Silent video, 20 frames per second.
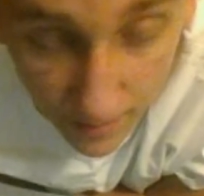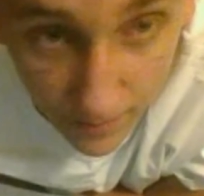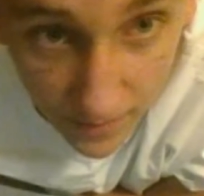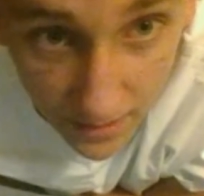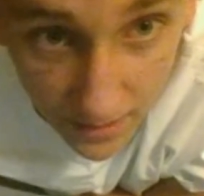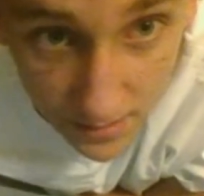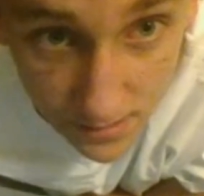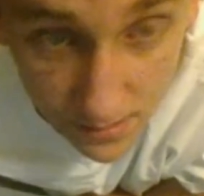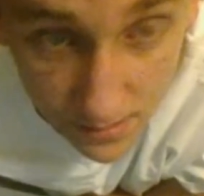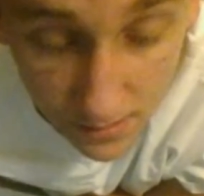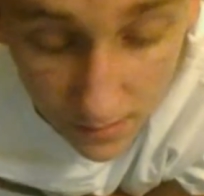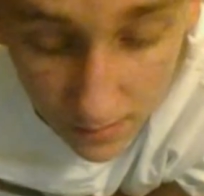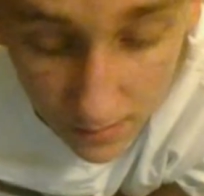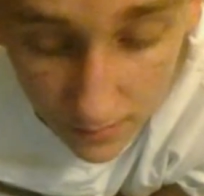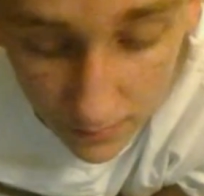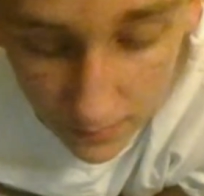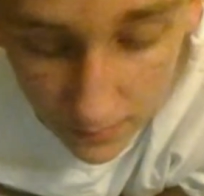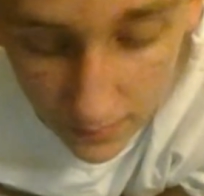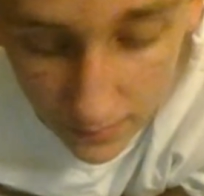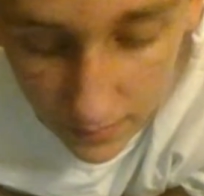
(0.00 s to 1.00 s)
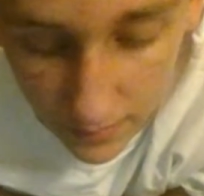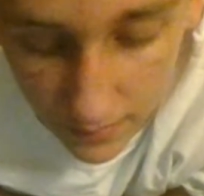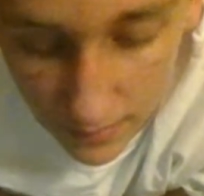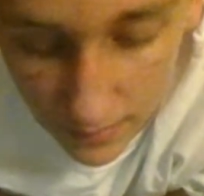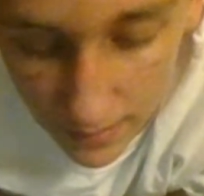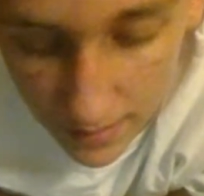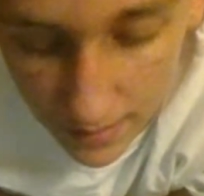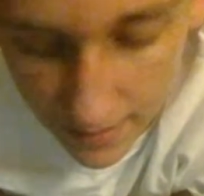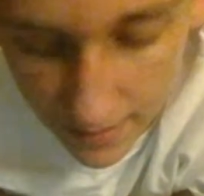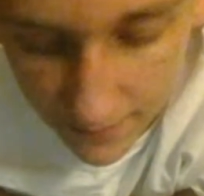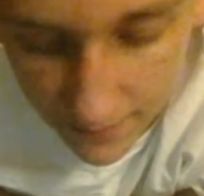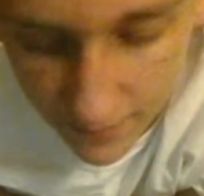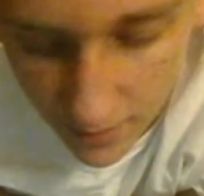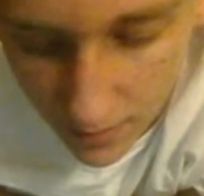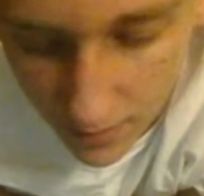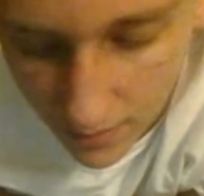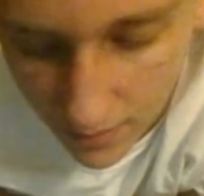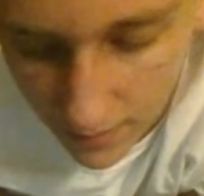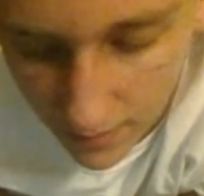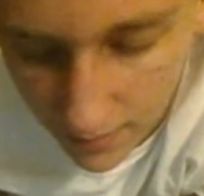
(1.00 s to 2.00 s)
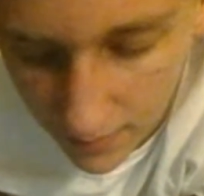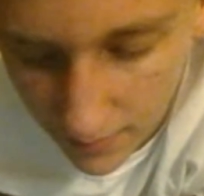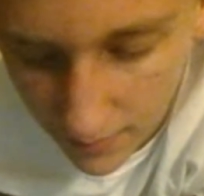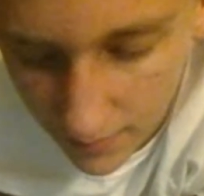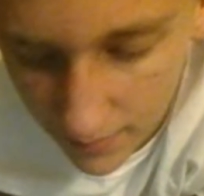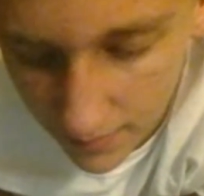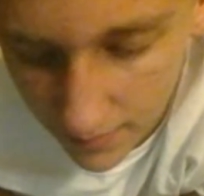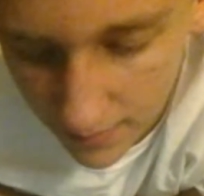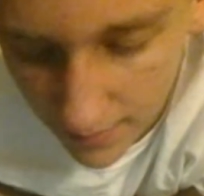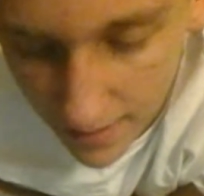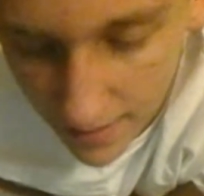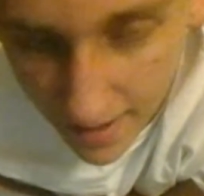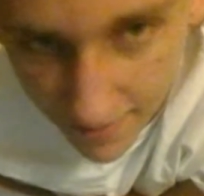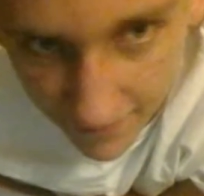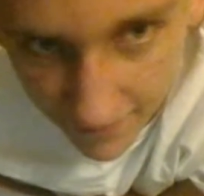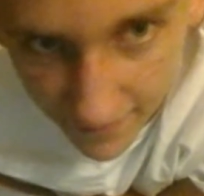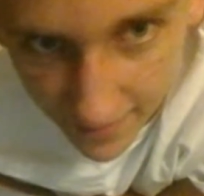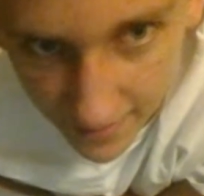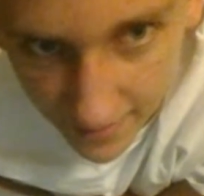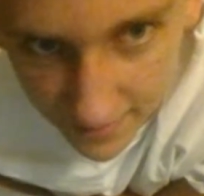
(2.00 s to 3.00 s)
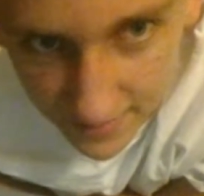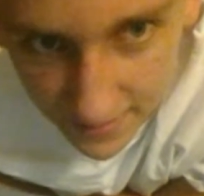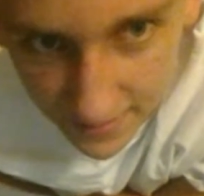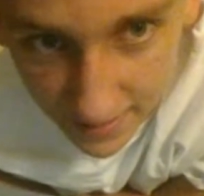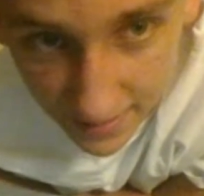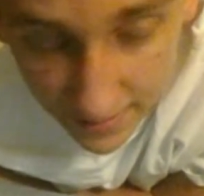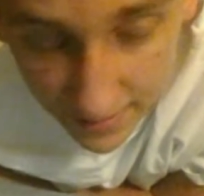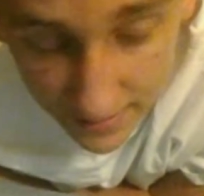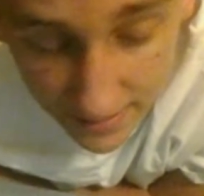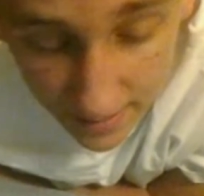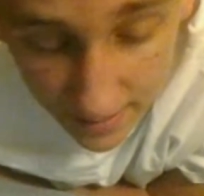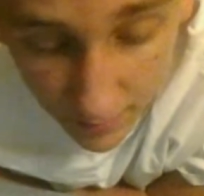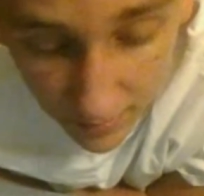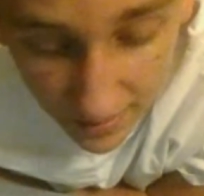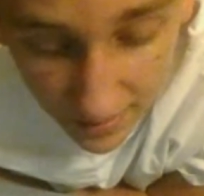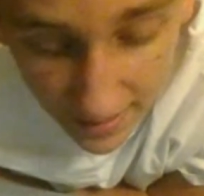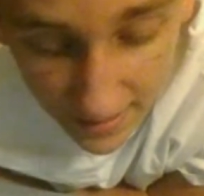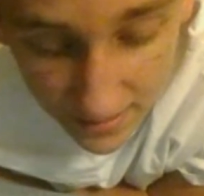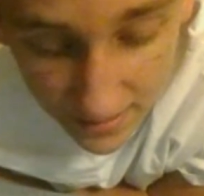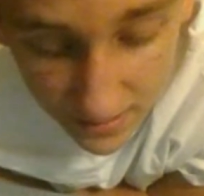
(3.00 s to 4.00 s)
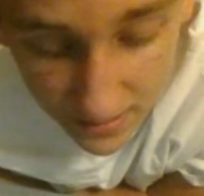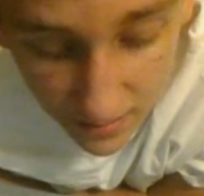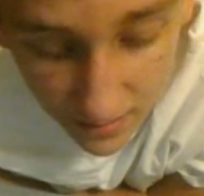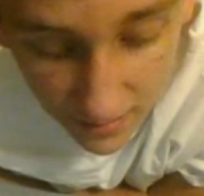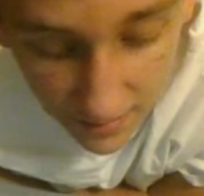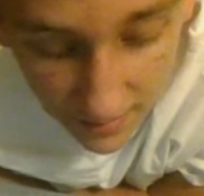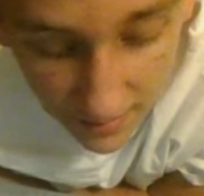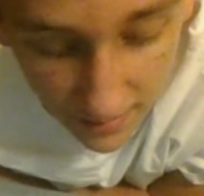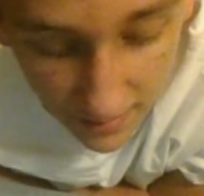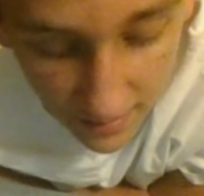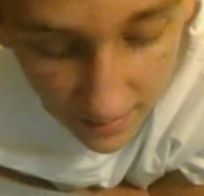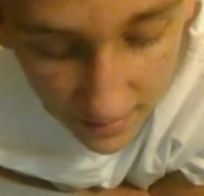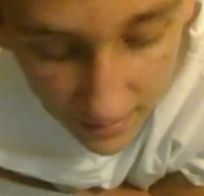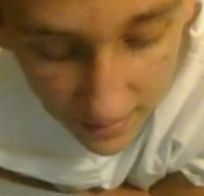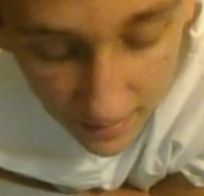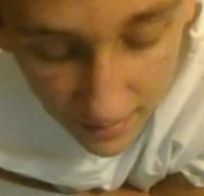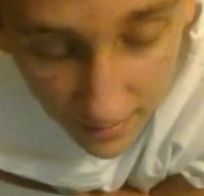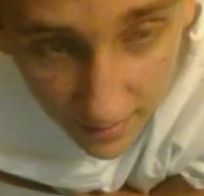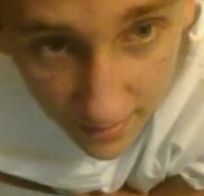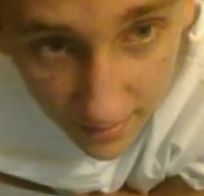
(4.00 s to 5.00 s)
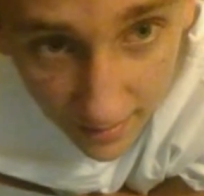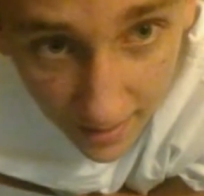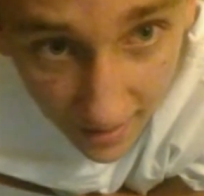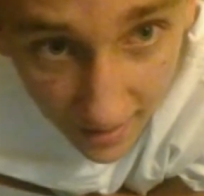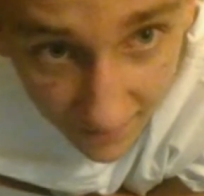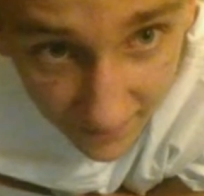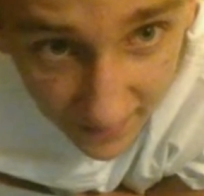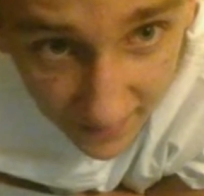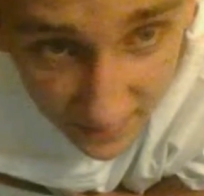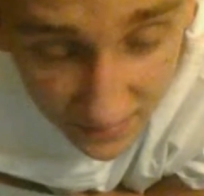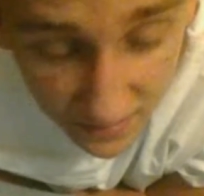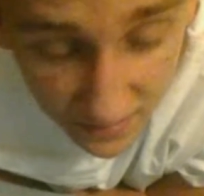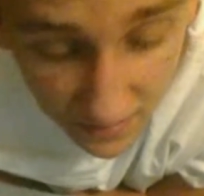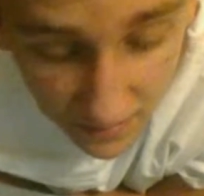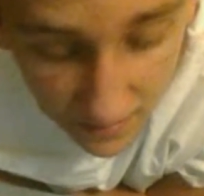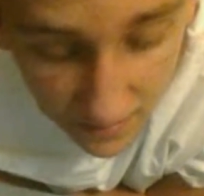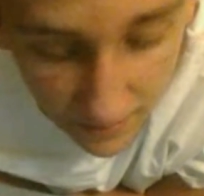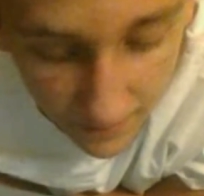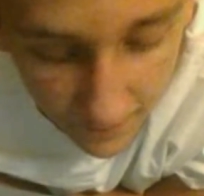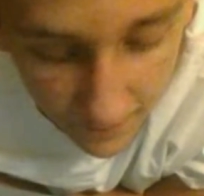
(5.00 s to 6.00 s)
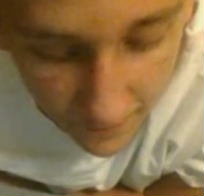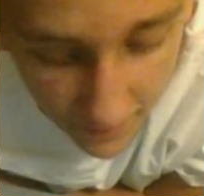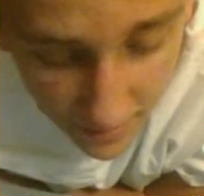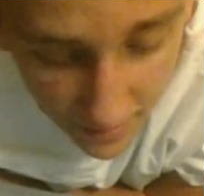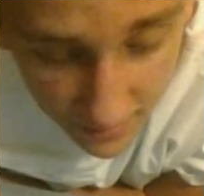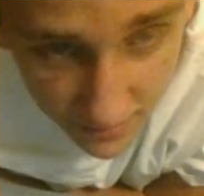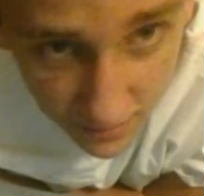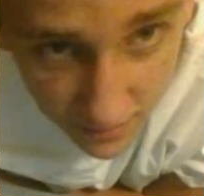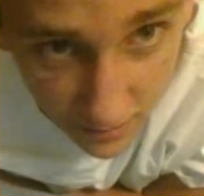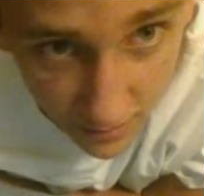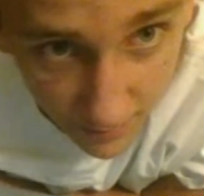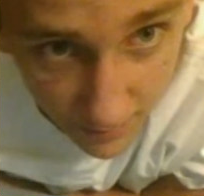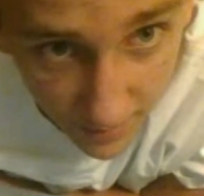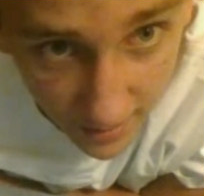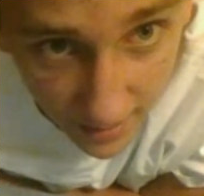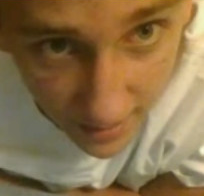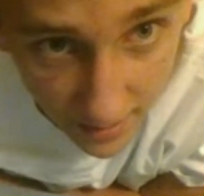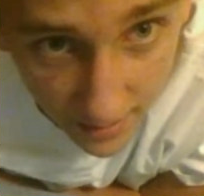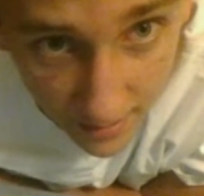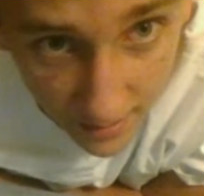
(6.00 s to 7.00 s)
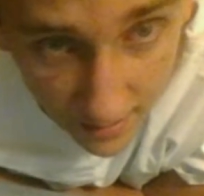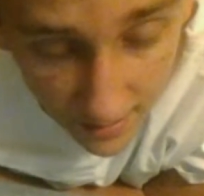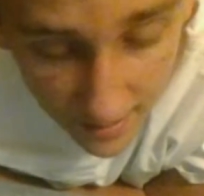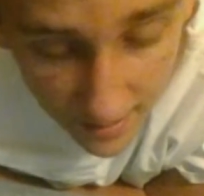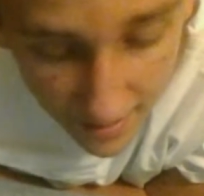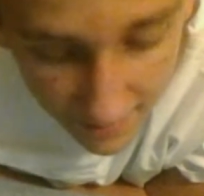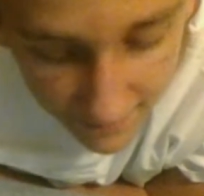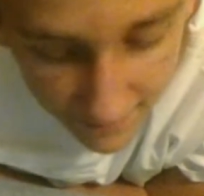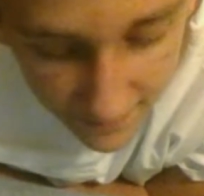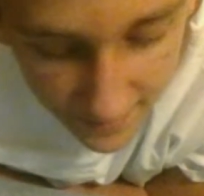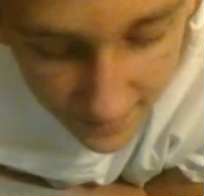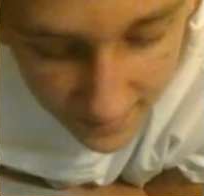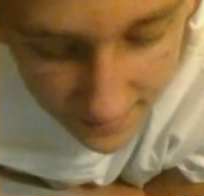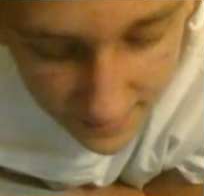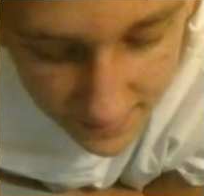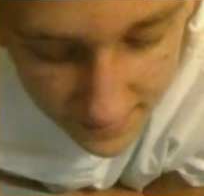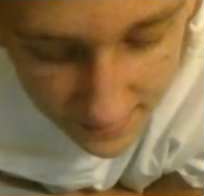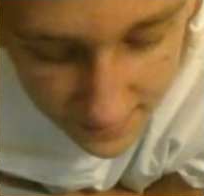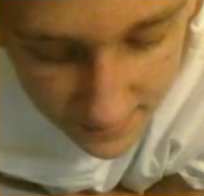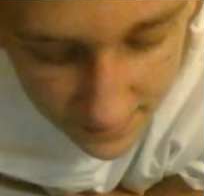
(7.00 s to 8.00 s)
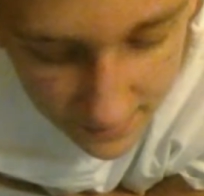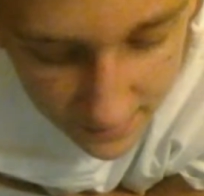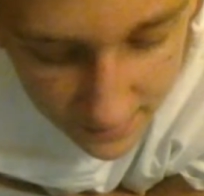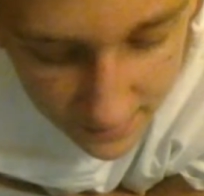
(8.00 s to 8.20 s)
Eastern, live on FX and simulcast on FX on Fox on Demand, FX,